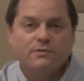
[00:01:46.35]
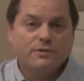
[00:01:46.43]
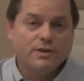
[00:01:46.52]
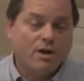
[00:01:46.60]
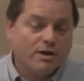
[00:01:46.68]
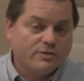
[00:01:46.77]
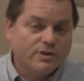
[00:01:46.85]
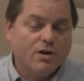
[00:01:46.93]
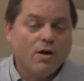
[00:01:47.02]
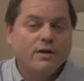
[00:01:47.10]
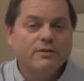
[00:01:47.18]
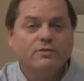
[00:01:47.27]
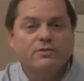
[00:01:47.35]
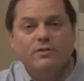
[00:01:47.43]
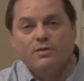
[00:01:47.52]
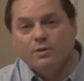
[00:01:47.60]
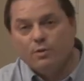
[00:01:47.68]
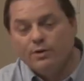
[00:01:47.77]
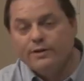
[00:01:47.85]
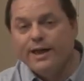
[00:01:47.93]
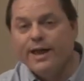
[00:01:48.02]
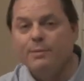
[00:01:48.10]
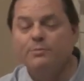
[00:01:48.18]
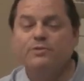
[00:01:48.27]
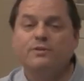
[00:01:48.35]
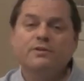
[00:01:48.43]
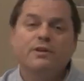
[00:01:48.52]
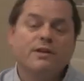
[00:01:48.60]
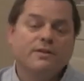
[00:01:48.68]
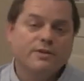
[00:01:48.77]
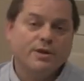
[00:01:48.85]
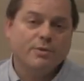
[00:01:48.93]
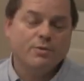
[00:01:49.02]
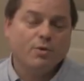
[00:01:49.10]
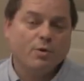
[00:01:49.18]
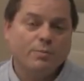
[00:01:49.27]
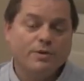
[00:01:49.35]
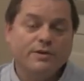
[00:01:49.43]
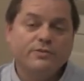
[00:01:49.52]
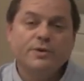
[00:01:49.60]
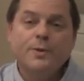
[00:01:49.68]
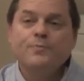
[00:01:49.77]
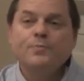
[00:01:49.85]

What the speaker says: the Oxycontins and the Lortabs and the other opiates,